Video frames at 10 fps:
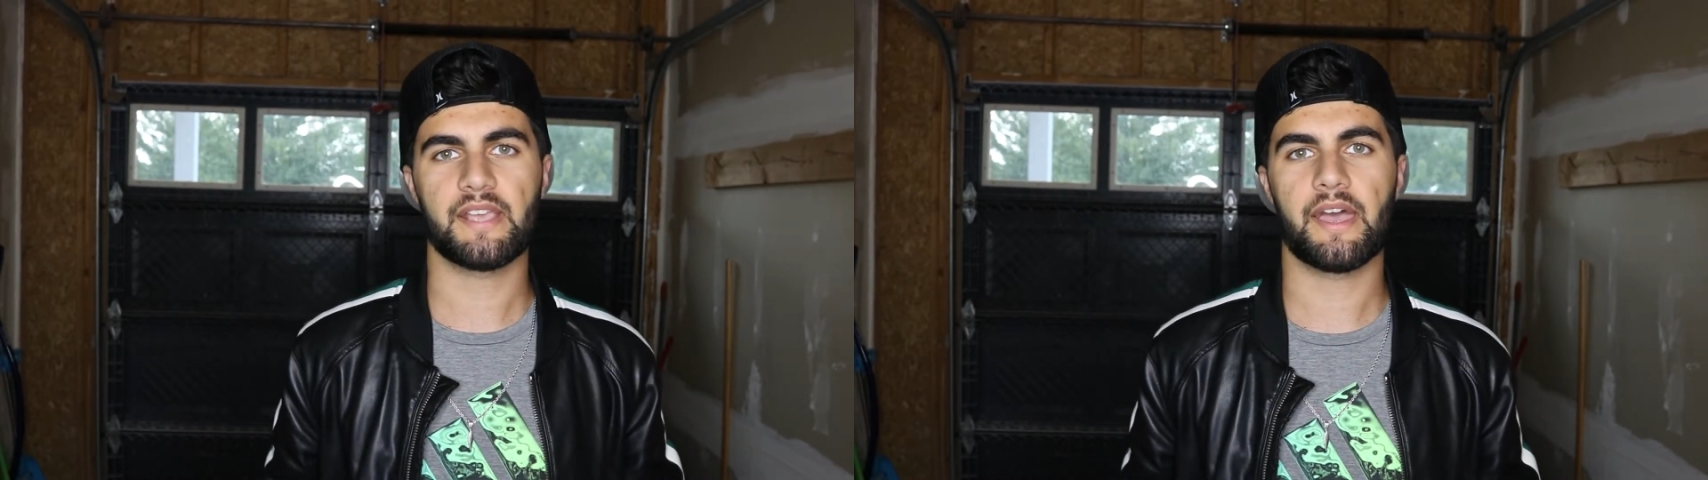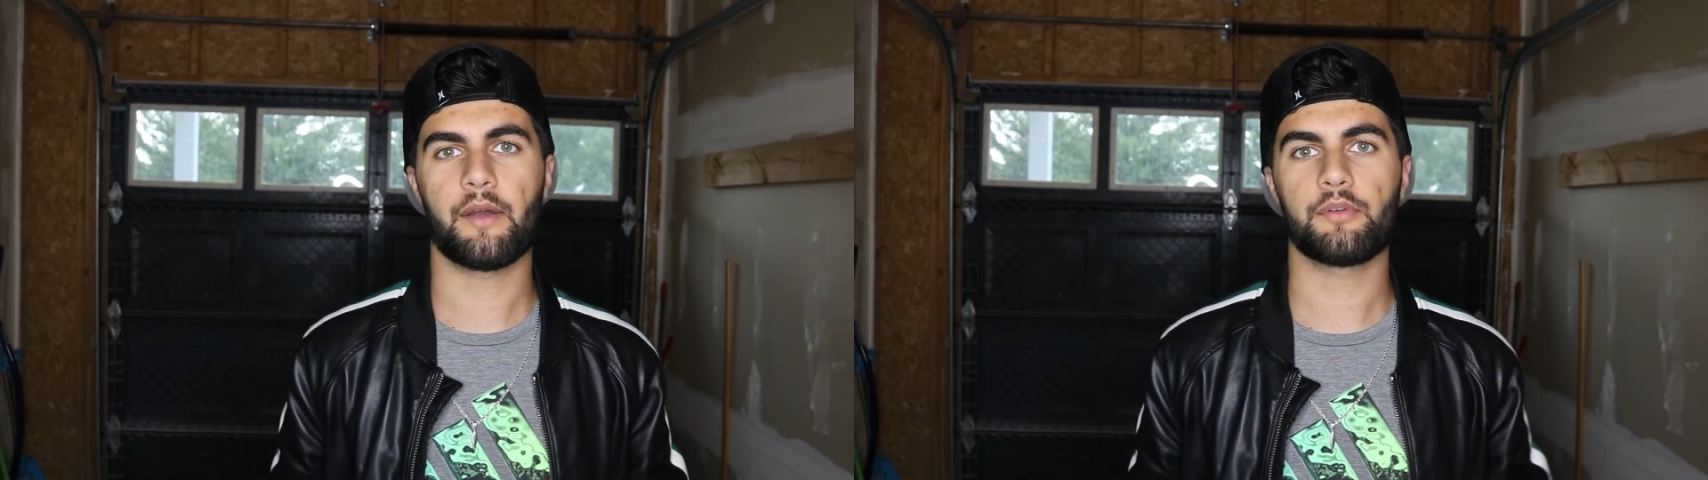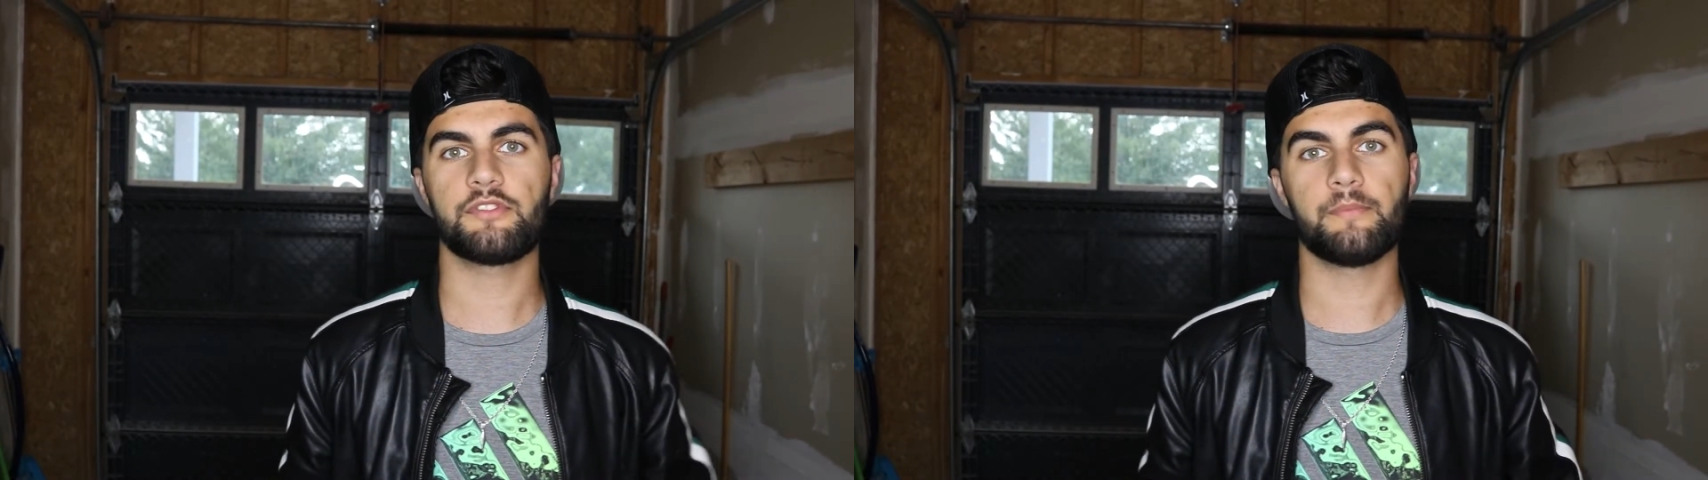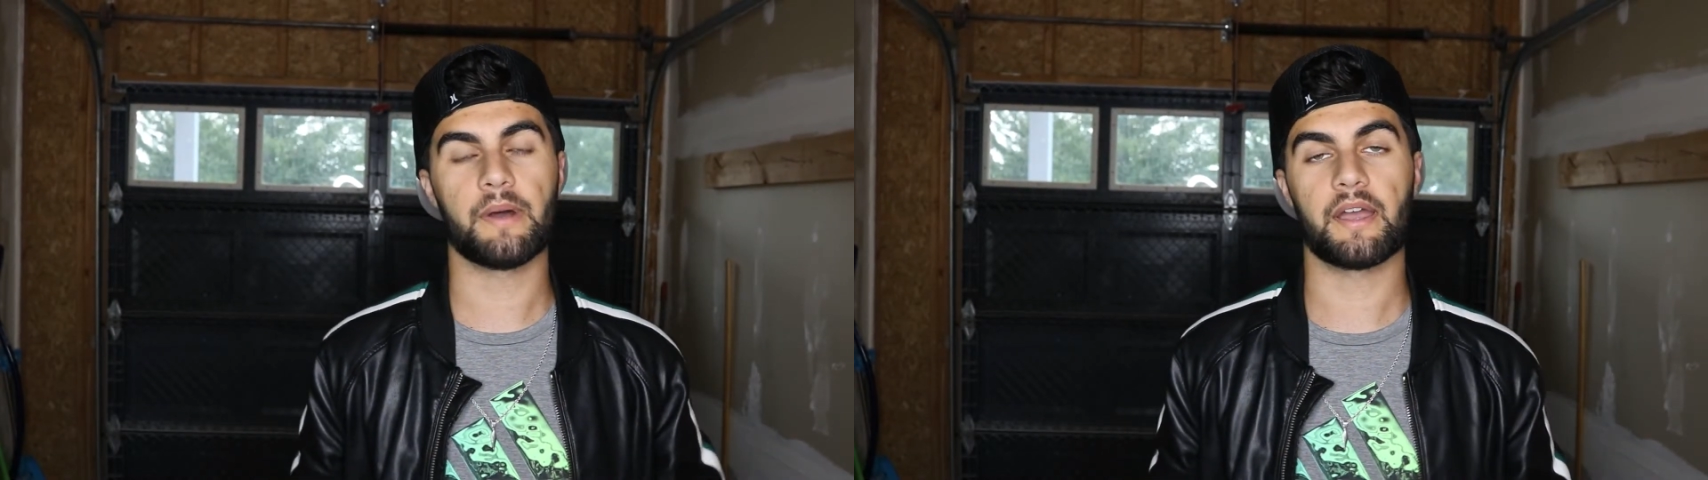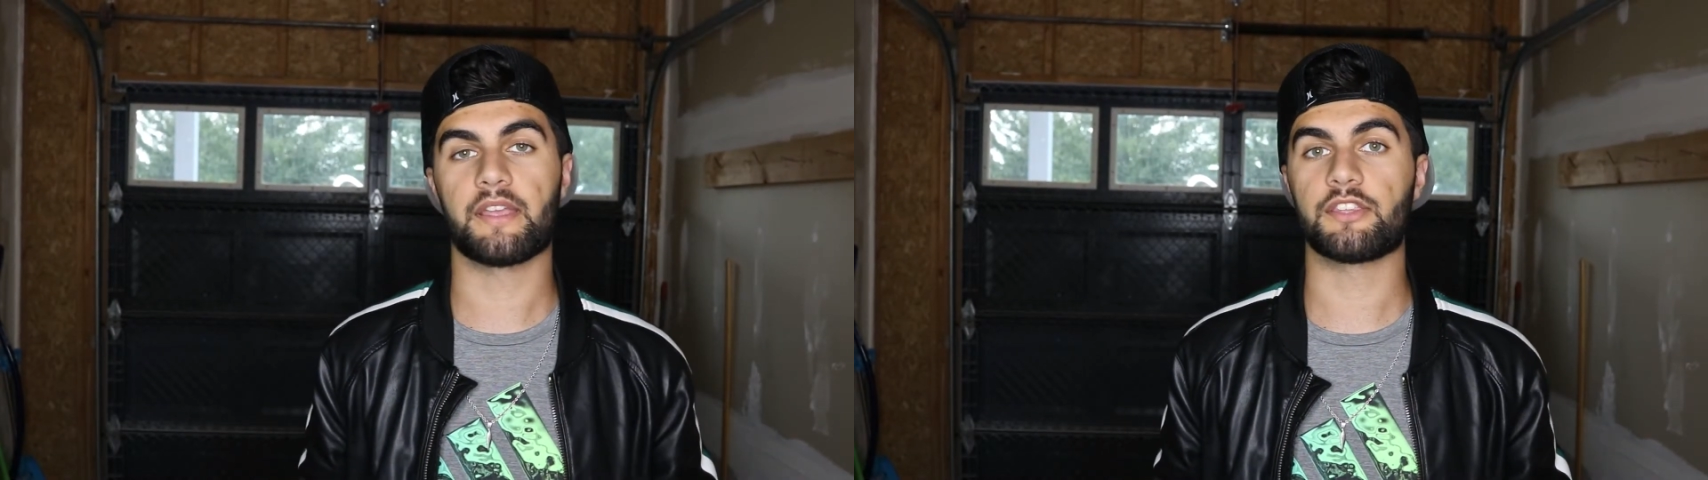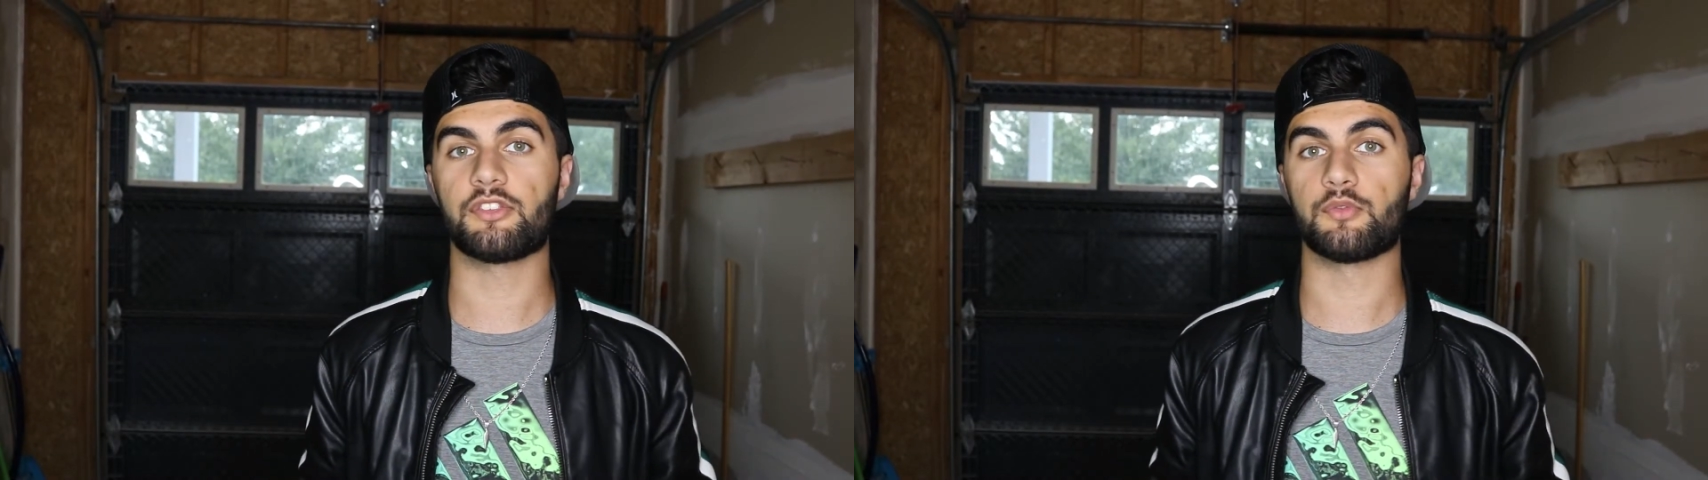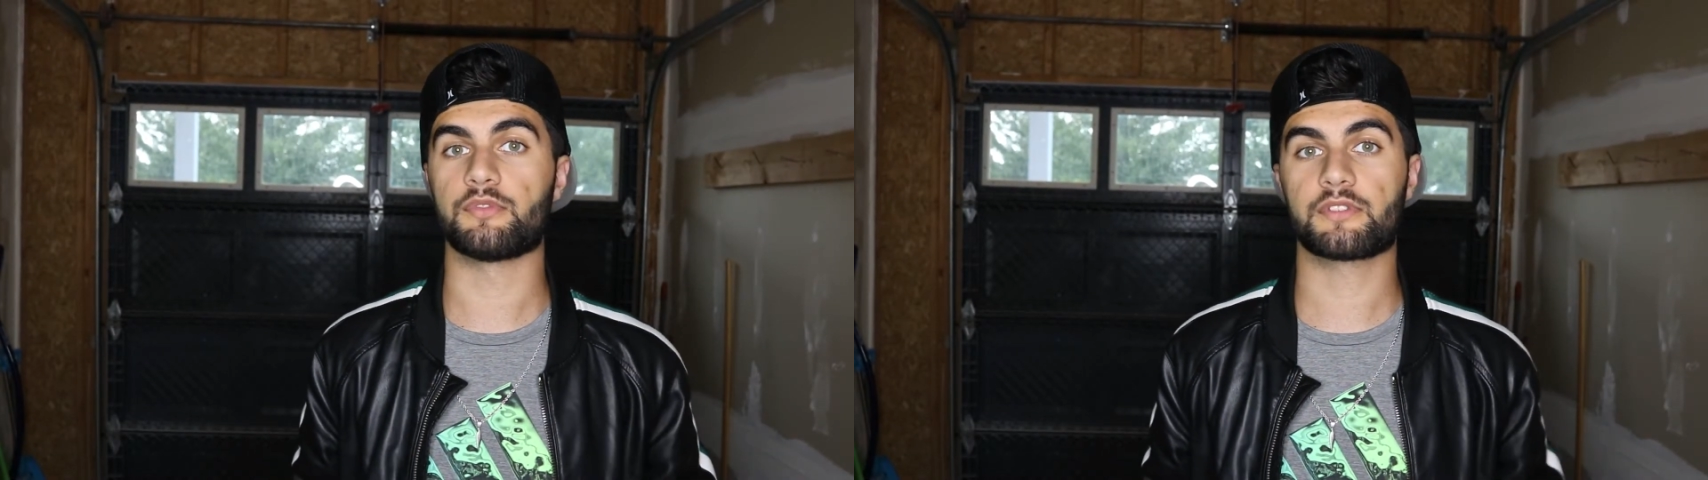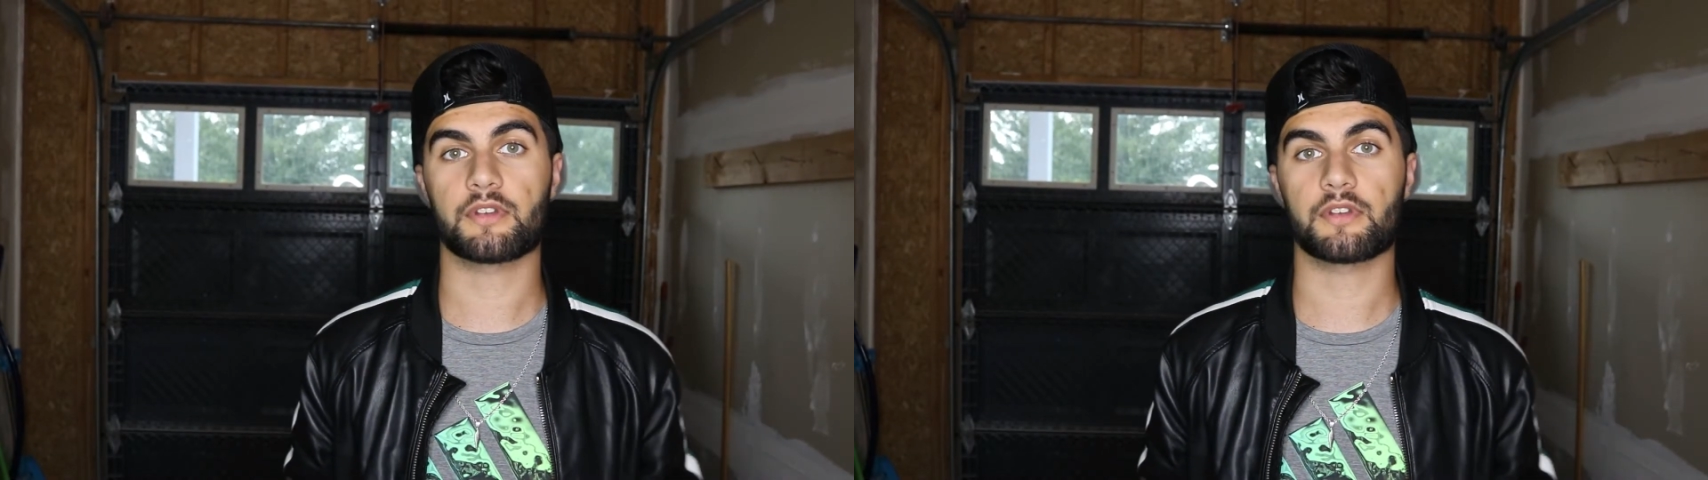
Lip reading: how to buy a used